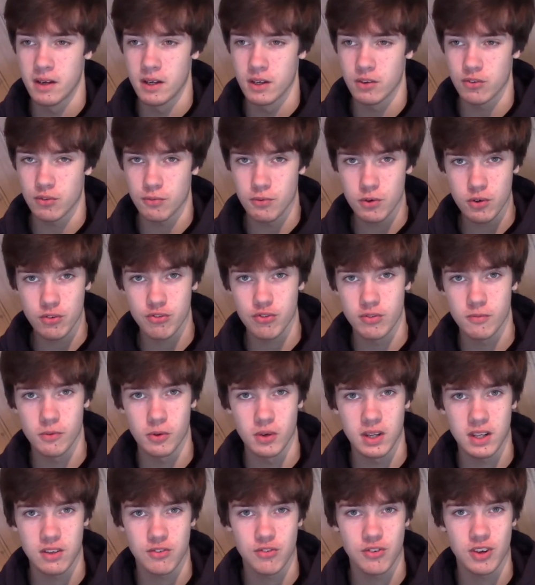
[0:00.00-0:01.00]
So first of
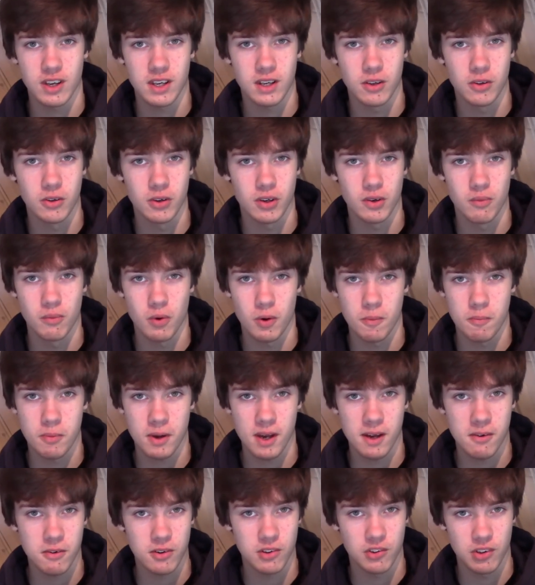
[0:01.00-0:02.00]
all, let's take a look at what
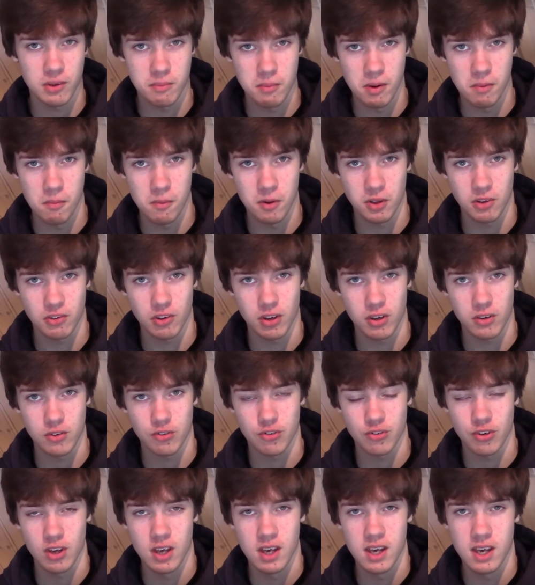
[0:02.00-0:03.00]
parity memory
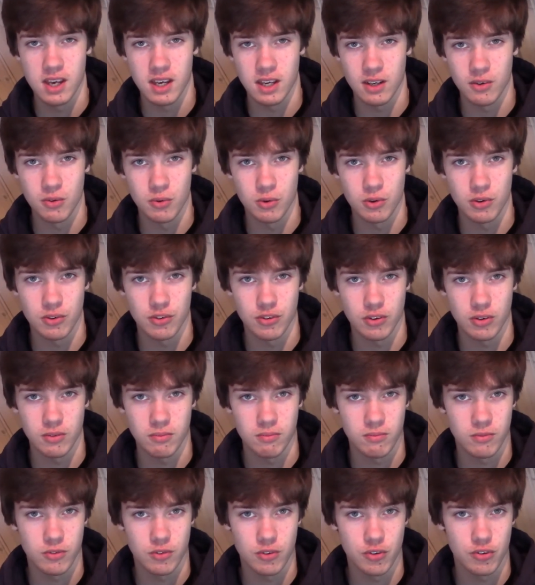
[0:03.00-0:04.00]
does in order to,
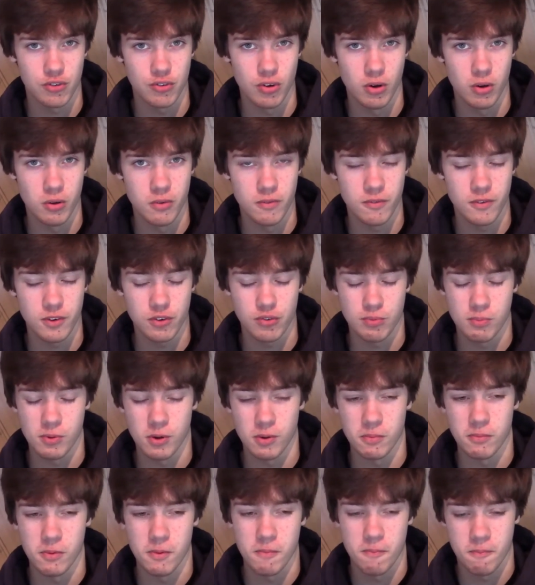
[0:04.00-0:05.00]
to solve this
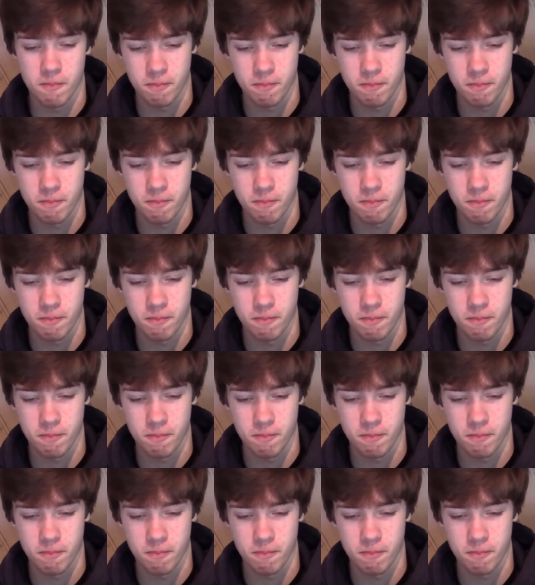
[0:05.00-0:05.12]
problem.